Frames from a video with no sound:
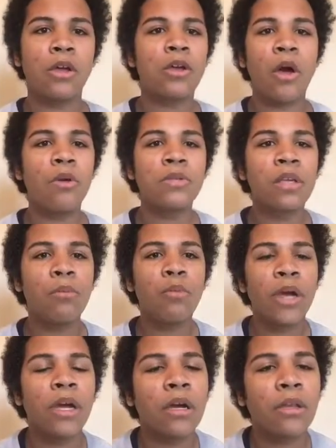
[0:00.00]
go
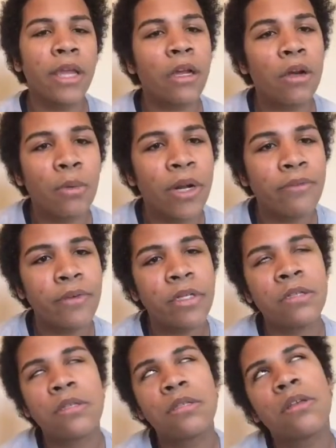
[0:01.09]
somewhere, like, or whatever.
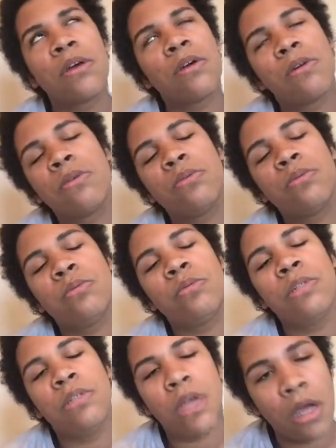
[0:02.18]
It's so
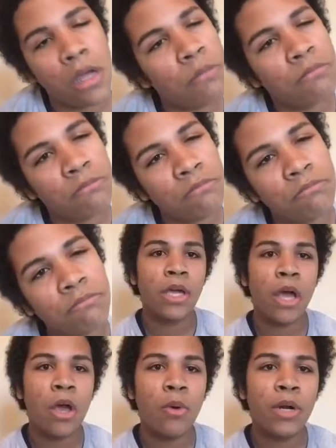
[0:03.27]
dumb. I
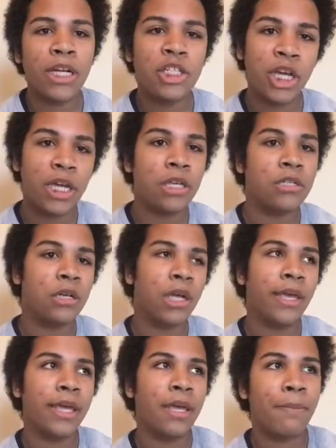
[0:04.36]
go and I change and I
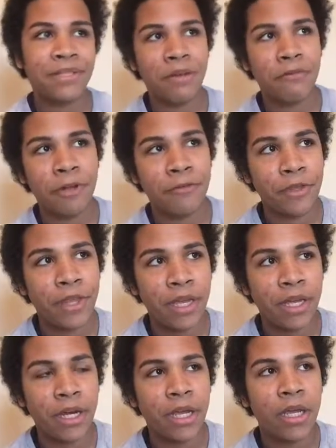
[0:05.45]
like get my stuff and
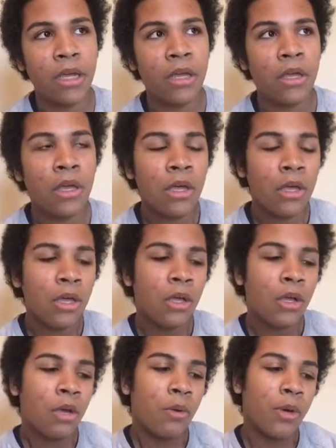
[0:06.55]
everything, and
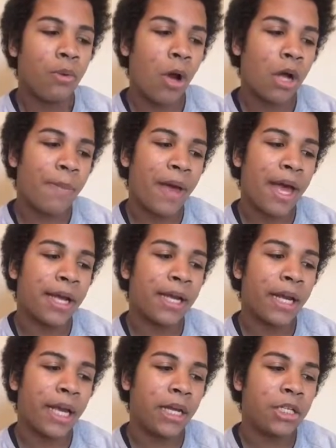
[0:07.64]
we walk back,
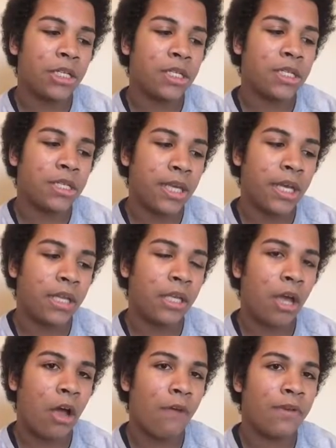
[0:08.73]
and I kind of just sit in
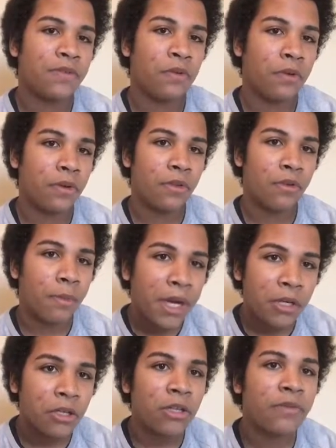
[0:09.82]
the office for the
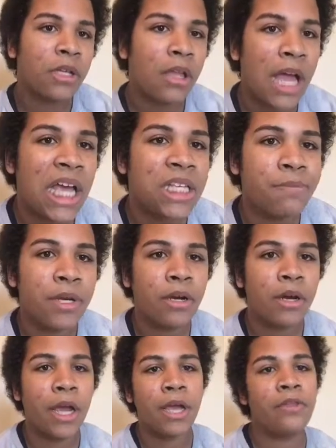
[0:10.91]
remainder of the class
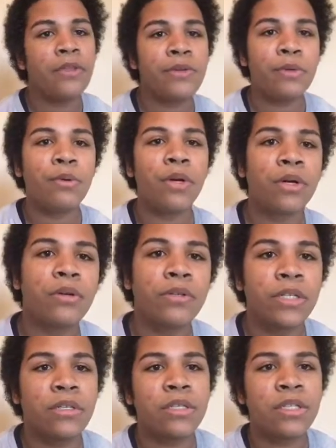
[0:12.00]
period. The 2
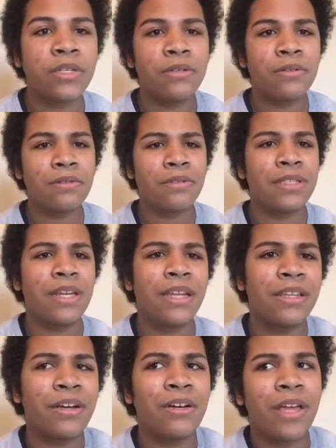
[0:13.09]
girls, they're still
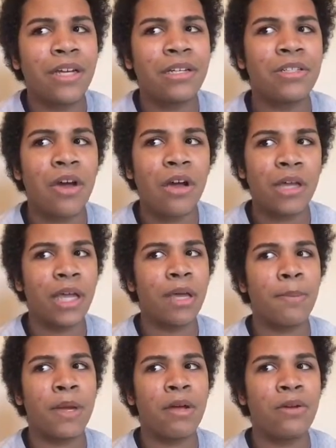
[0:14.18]
sitting there like talking
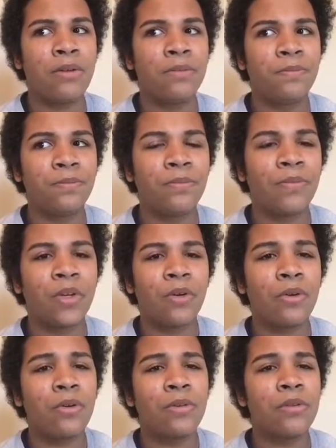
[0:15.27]
about
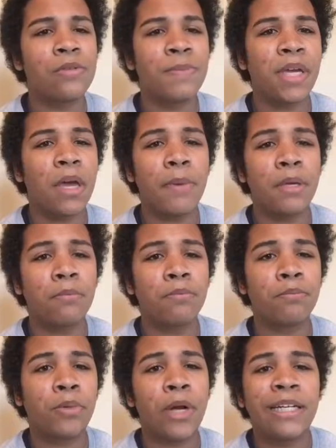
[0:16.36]
girls becoming
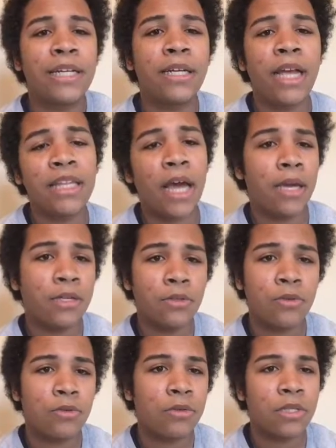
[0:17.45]
pregnant at the high
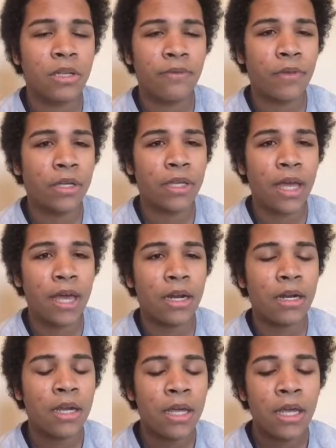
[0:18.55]
school and stuff like
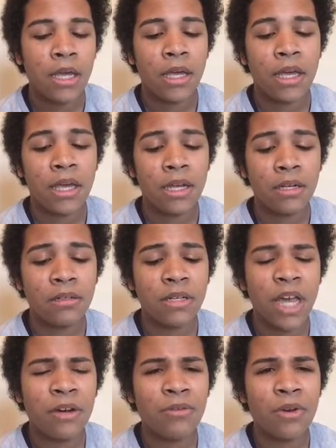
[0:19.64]
that. And
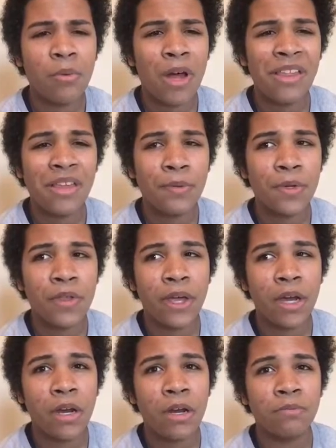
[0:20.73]
I don't know why they were
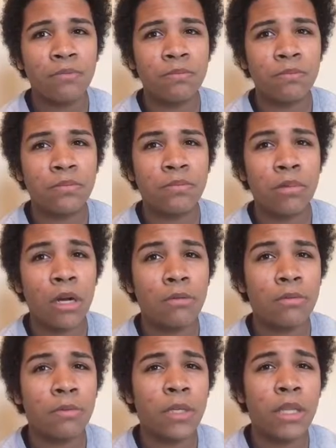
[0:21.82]
there.
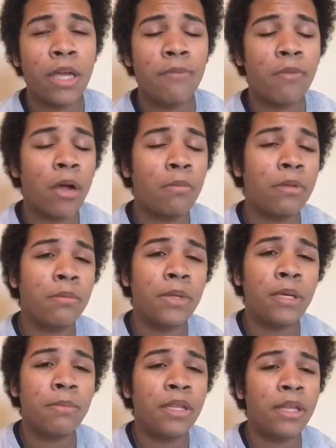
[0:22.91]
They've
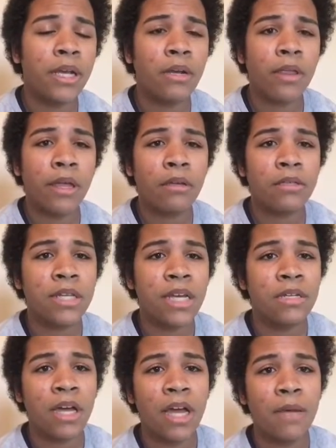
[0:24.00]
probably been there like
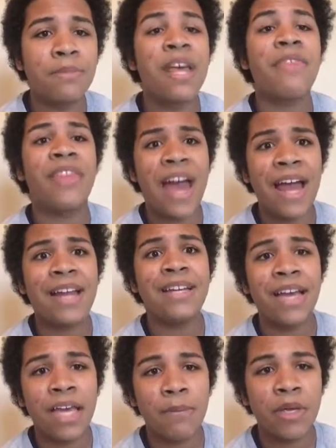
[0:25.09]
10 times that
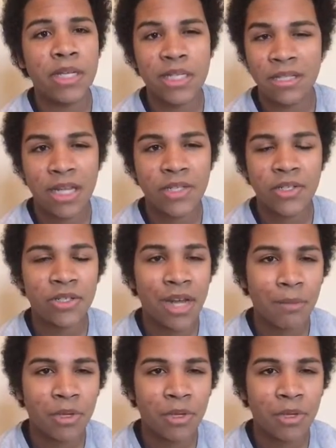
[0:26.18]
day, because that's just how